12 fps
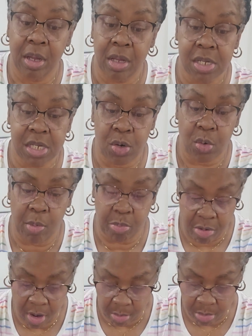So I
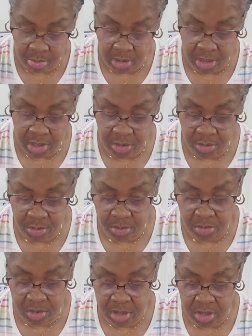probably
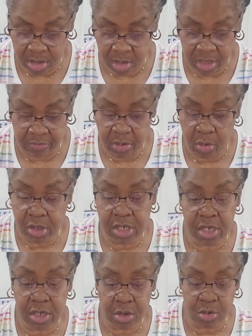use, even though it's
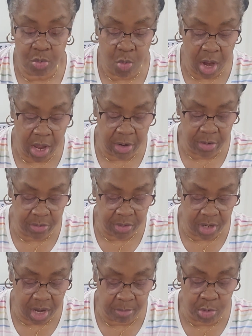a little wider
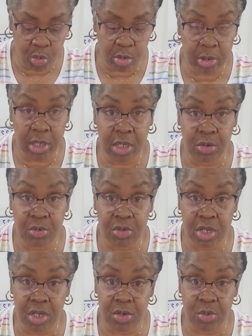than I'm normally used
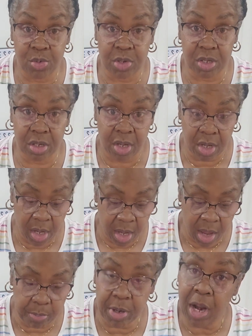to using,
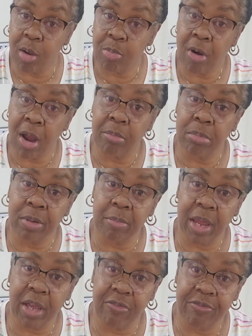but I'll probably make a